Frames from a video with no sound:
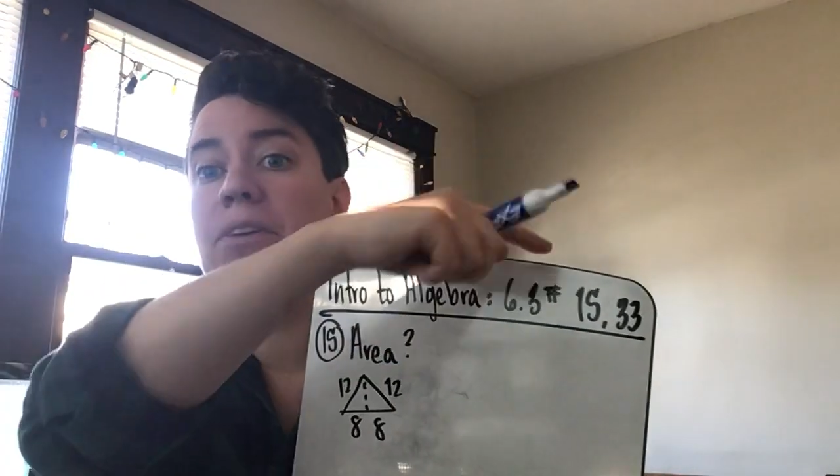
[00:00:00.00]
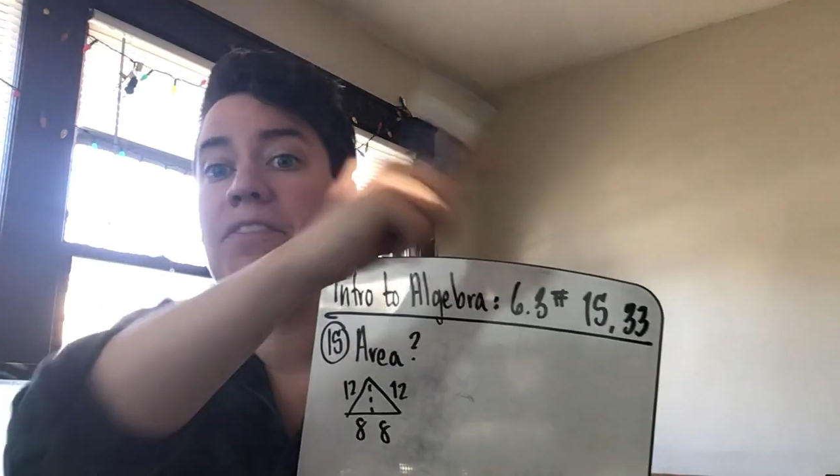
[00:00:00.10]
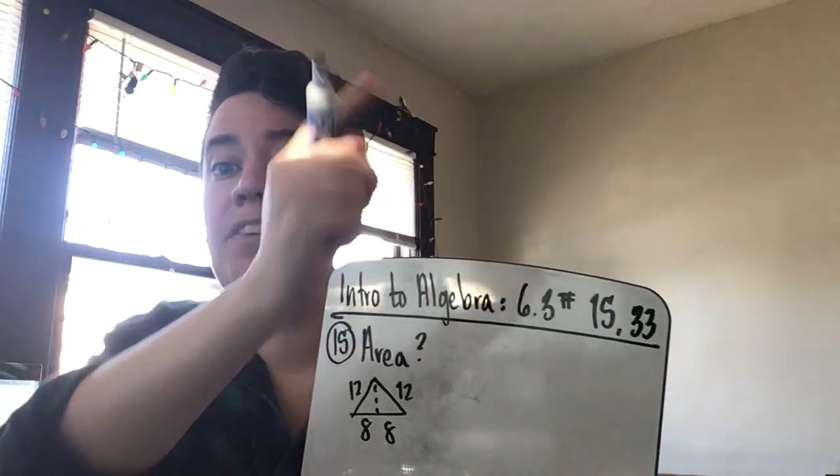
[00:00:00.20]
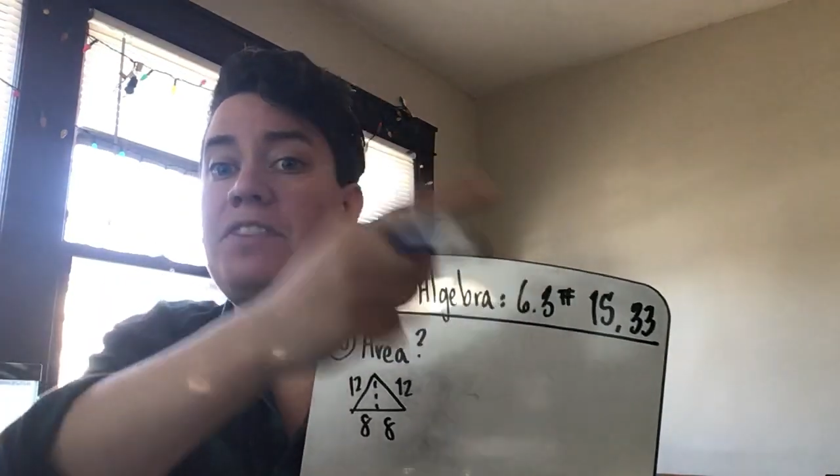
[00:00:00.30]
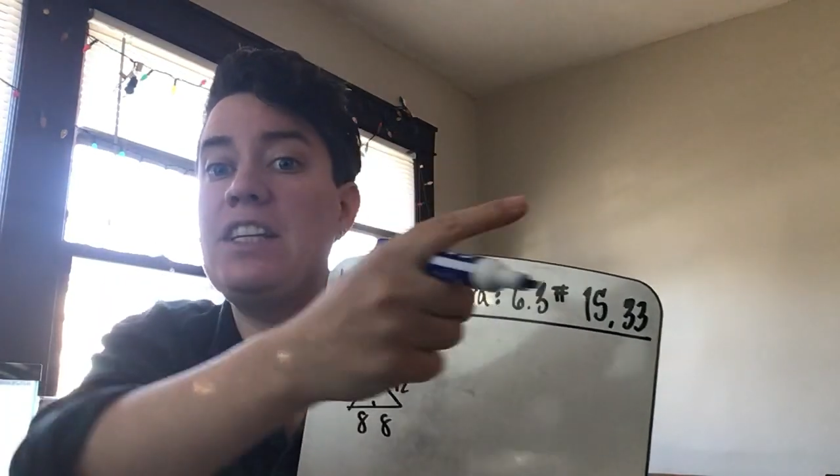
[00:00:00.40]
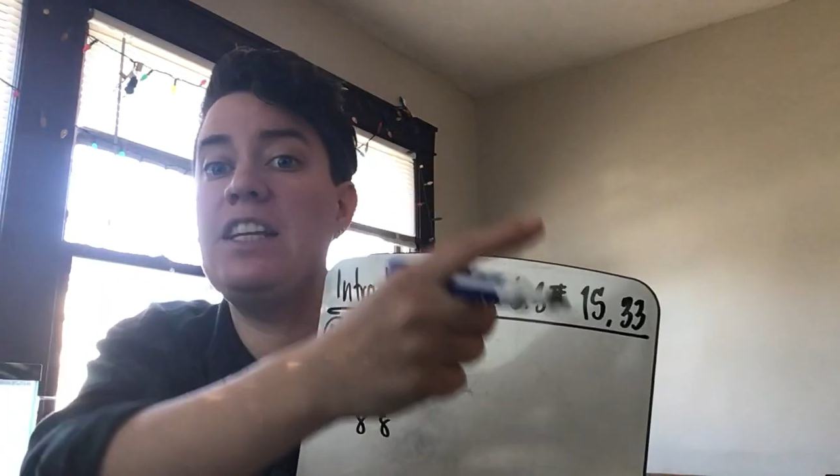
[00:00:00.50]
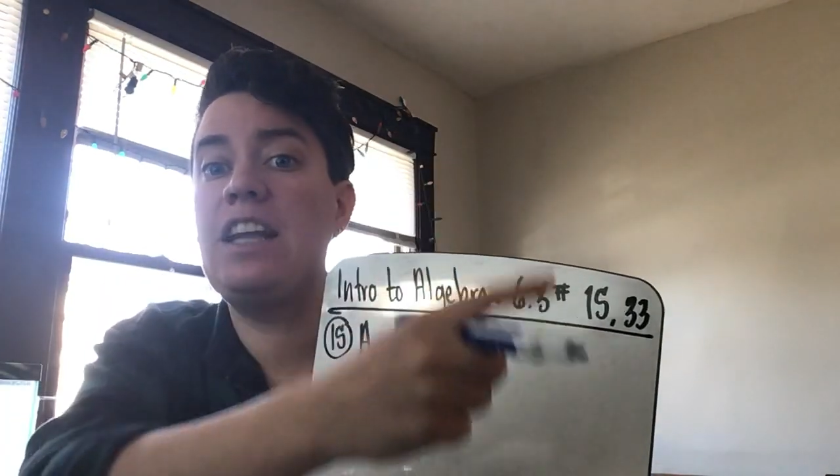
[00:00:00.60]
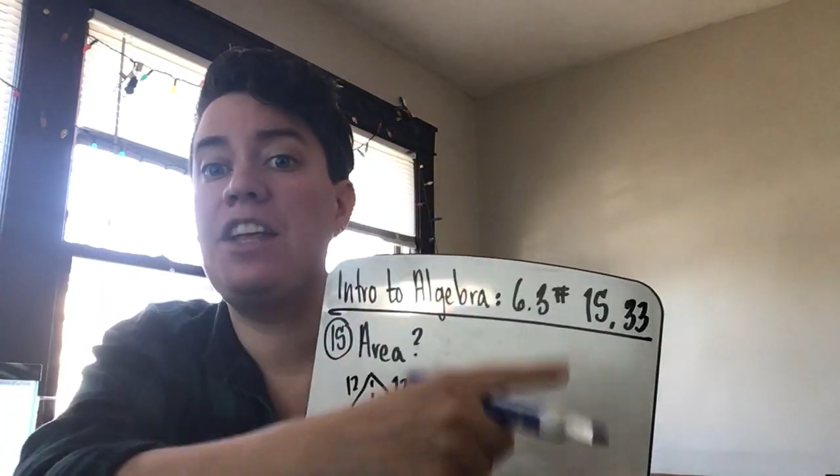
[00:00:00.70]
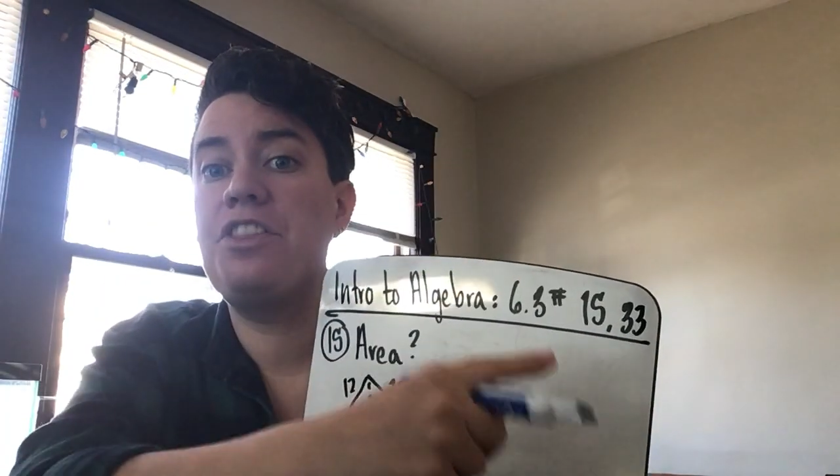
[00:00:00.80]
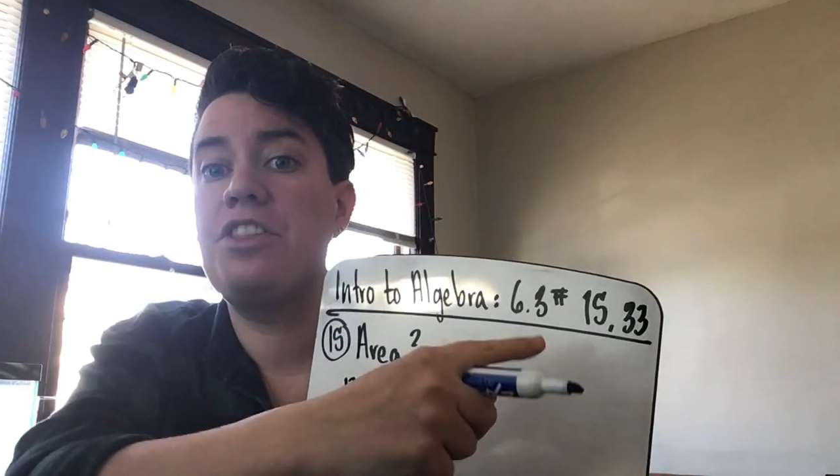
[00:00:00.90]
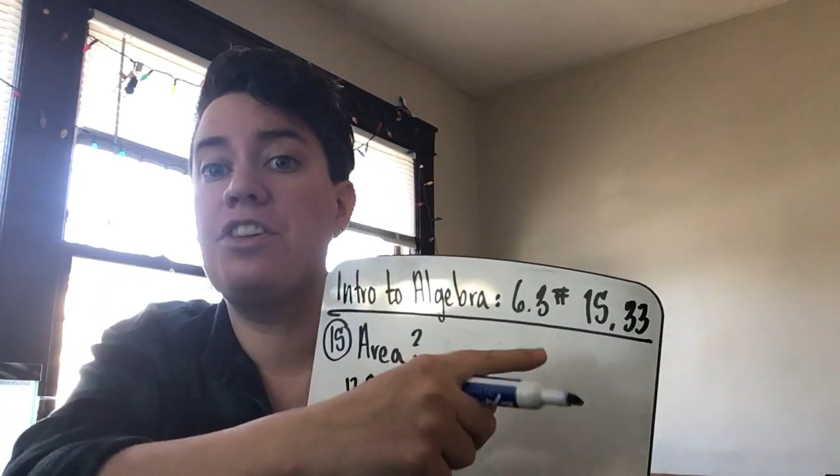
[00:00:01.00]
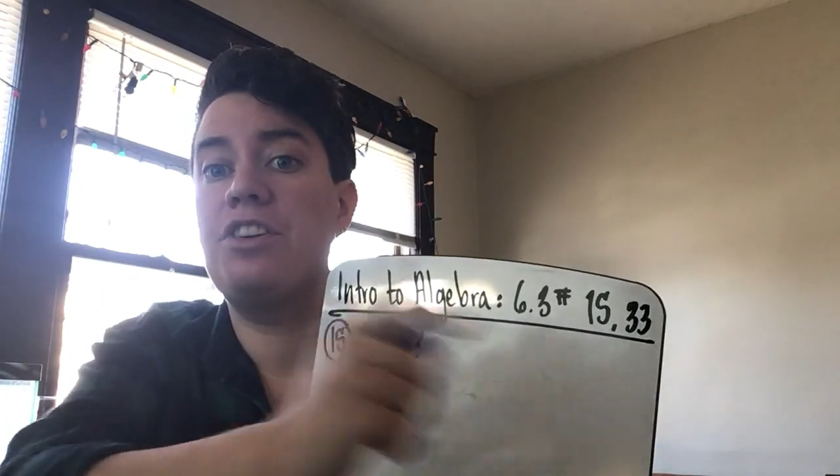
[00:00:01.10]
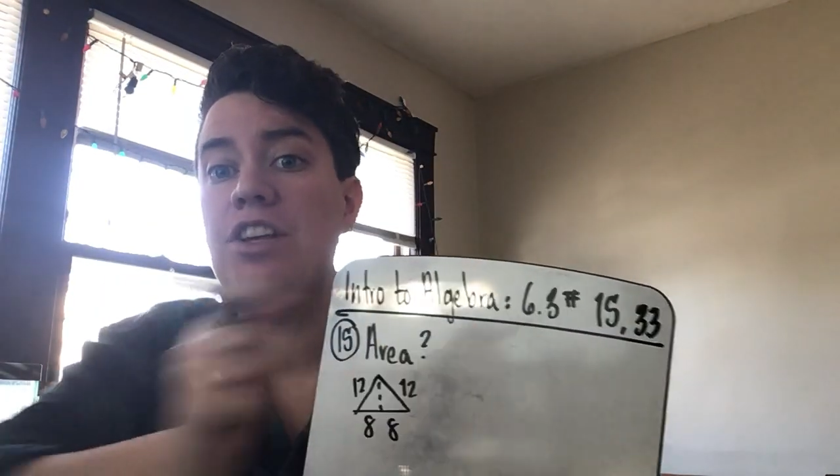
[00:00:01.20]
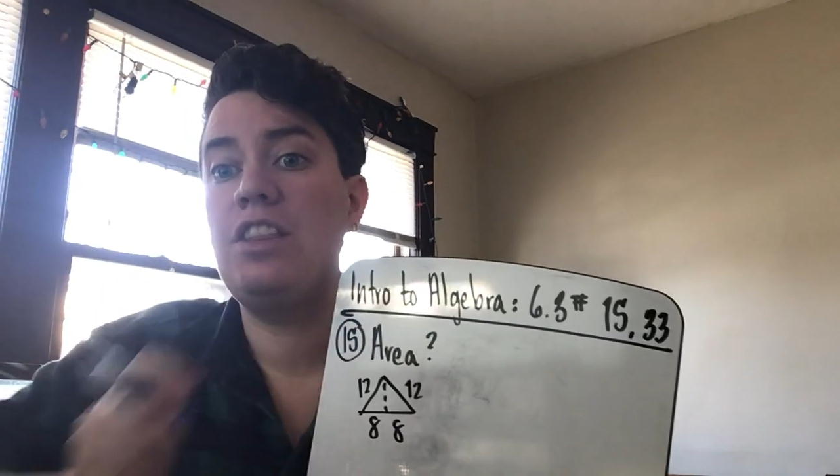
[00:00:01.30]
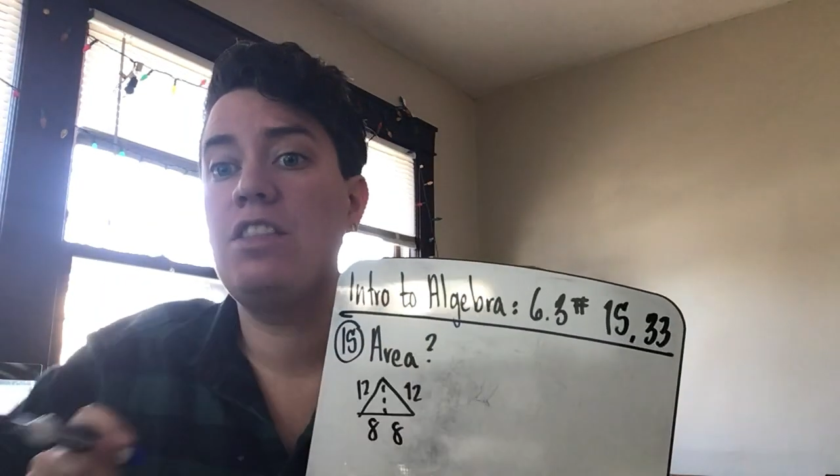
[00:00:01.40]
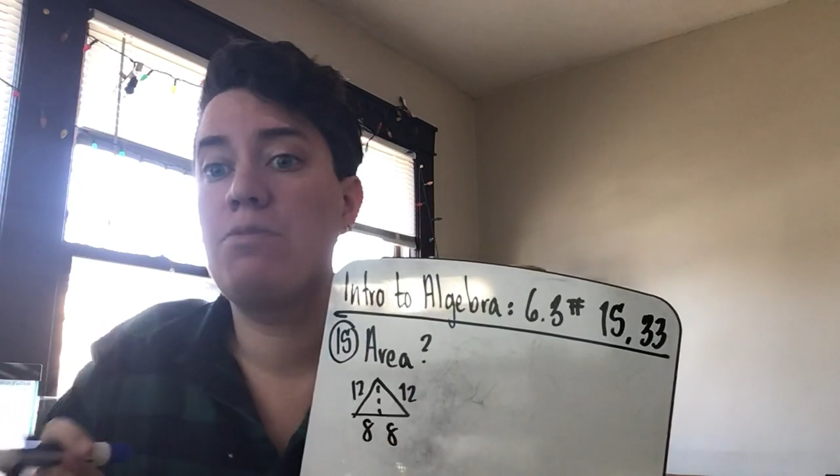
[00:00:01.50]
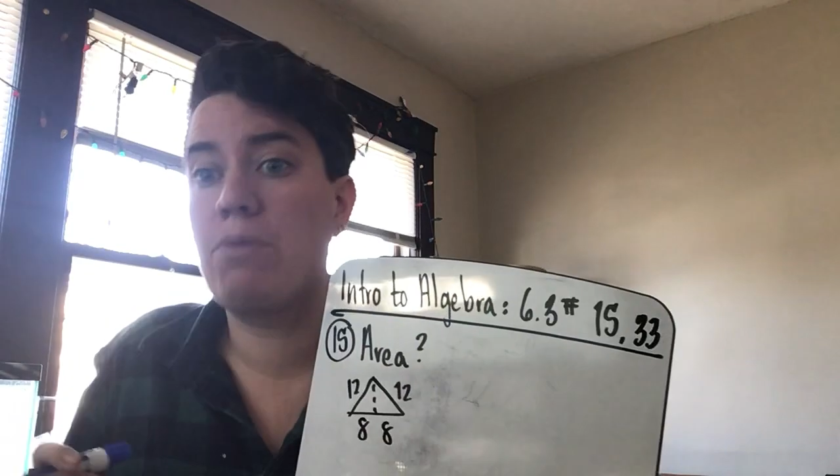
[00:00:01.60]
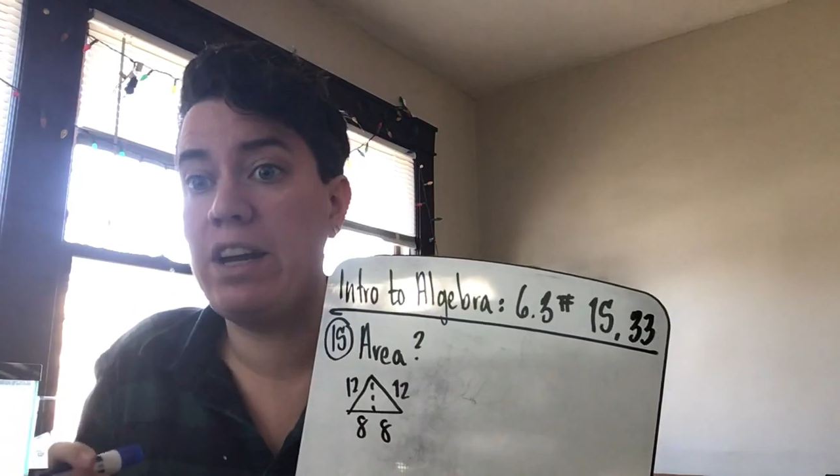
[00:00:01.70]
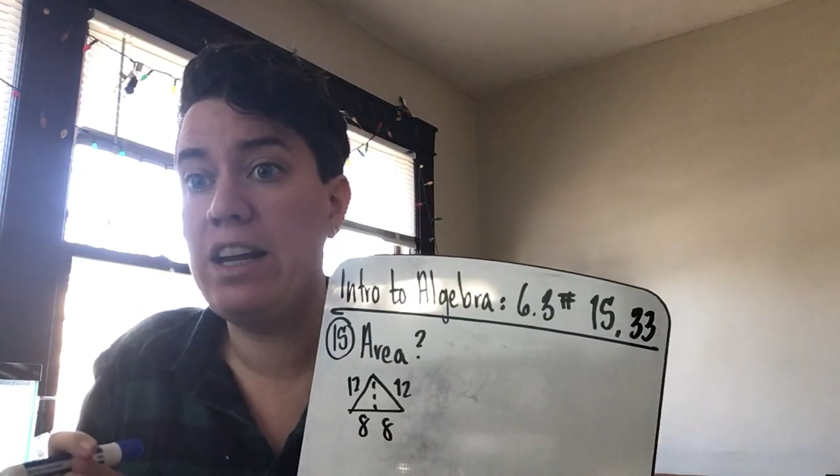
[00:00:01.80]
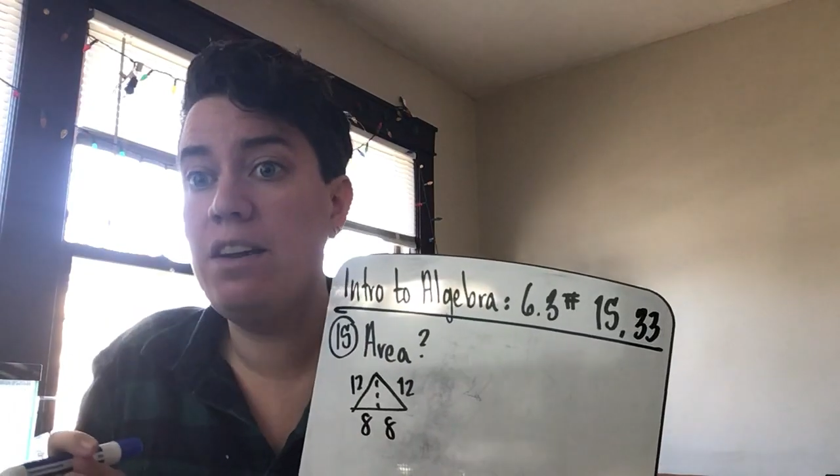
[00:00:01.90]
15 and
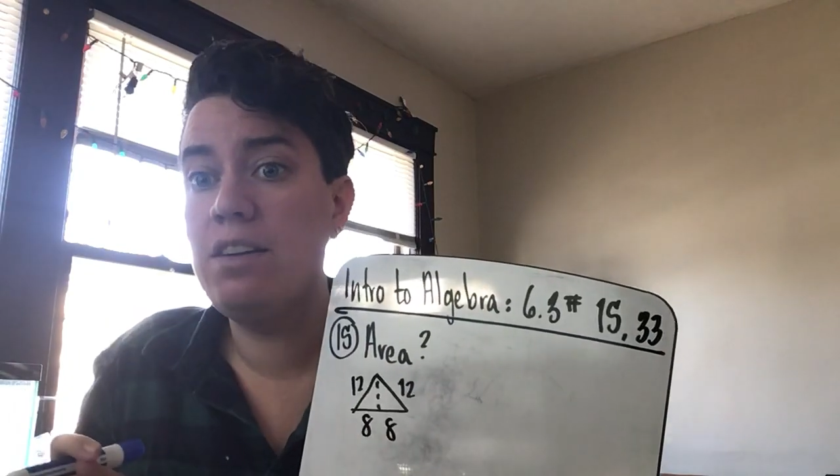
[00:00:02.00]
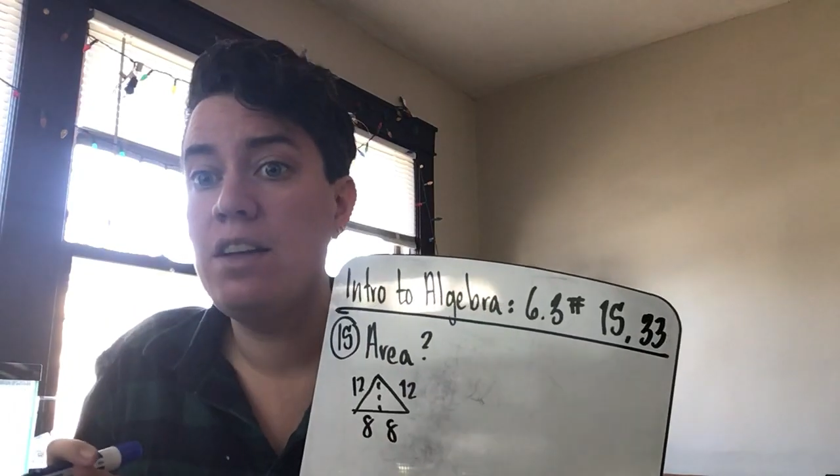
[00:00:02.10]
33.